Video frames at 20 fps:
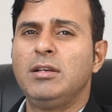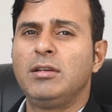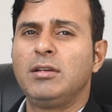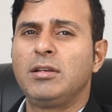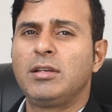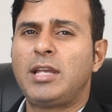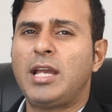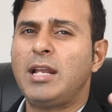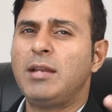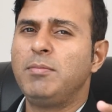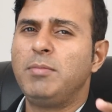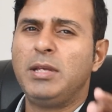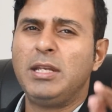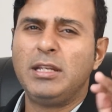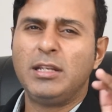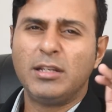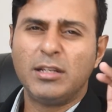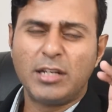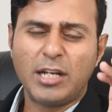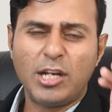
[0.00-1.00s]
can
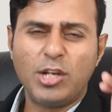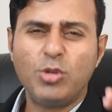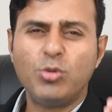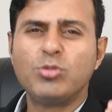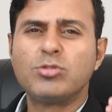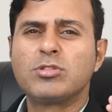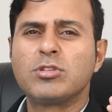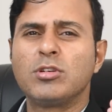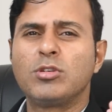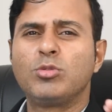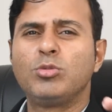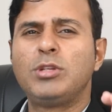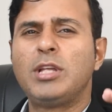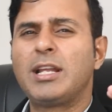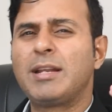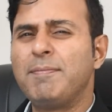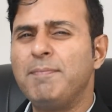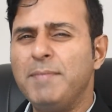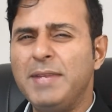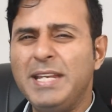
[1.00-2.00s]
be reduced to
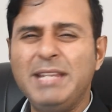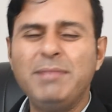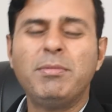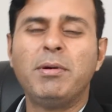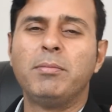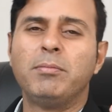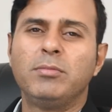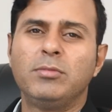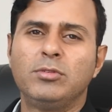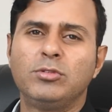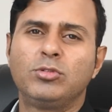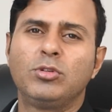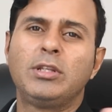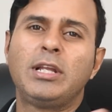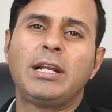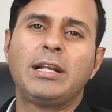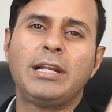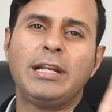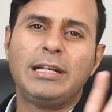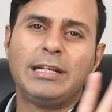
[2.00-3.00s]
their minimum so
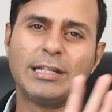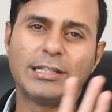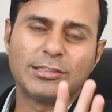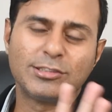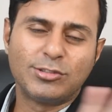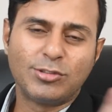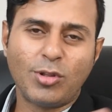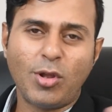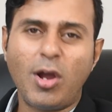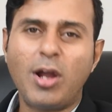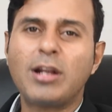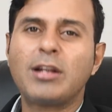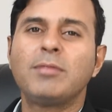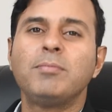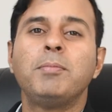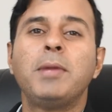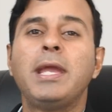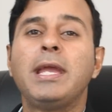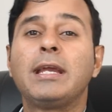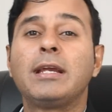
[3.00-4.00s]
that it does not
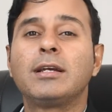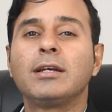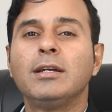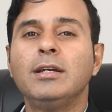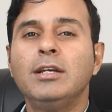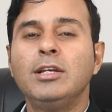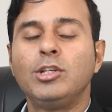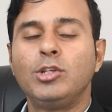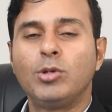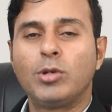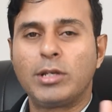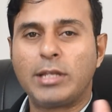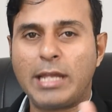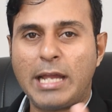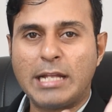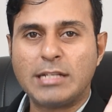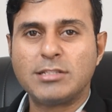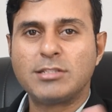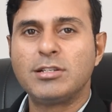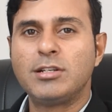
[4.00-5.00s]
make your
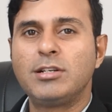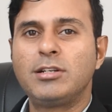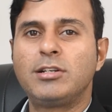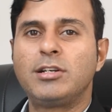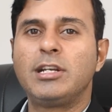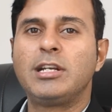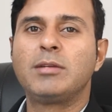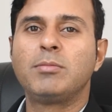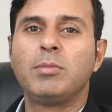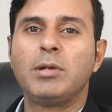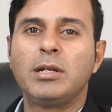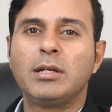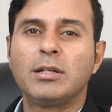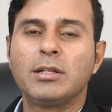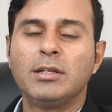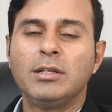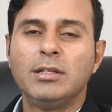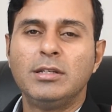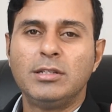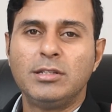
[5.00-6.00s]
cancer treatment
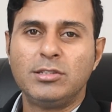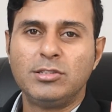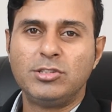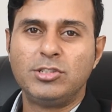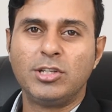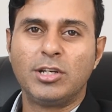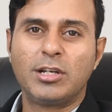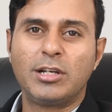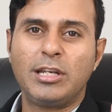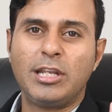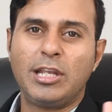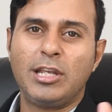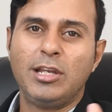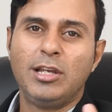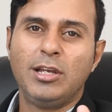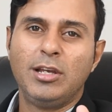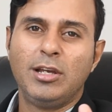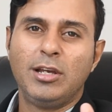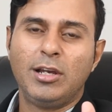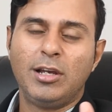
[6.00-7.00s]
journey
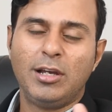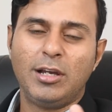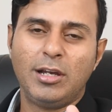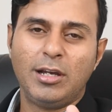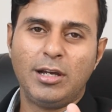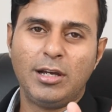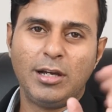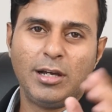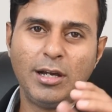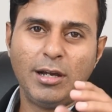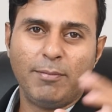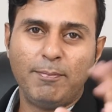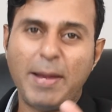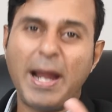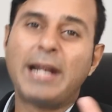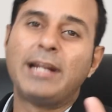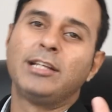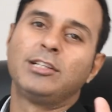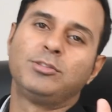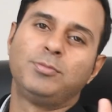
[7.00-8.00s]
a
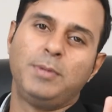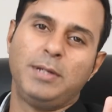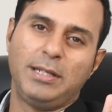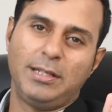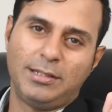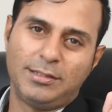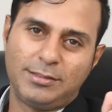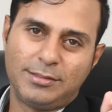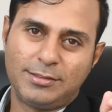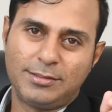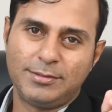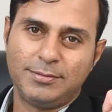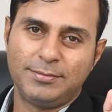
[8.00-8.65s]
bad experience.